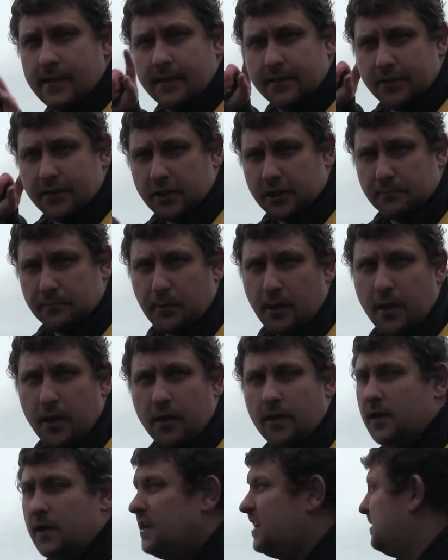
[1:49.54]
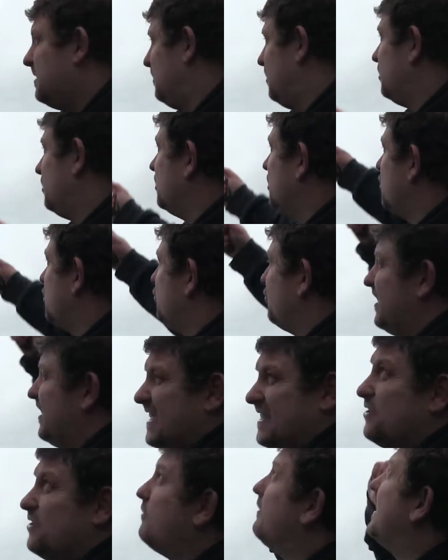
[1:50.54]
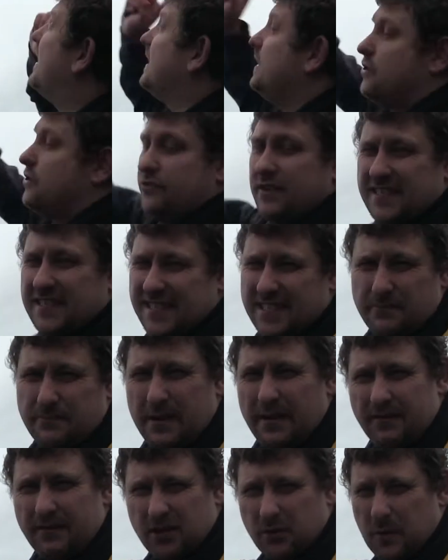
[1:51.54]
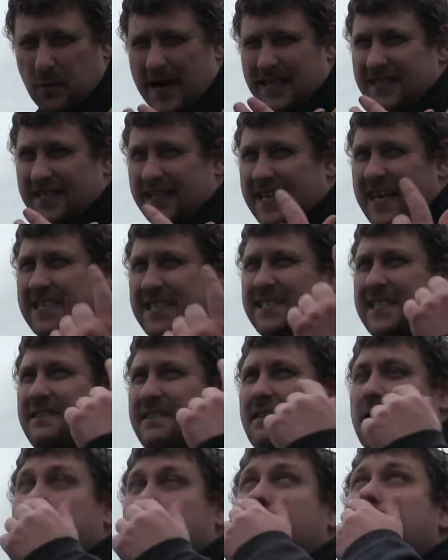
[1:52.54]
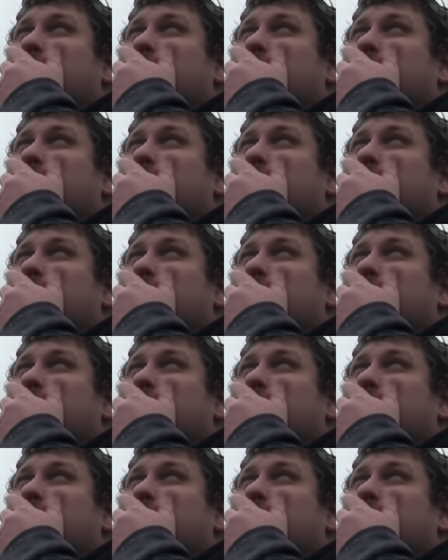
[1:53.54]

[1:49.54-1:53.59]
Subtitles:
to the spot because of the trees, overhanging trees. It's a bit of a swine to cast here.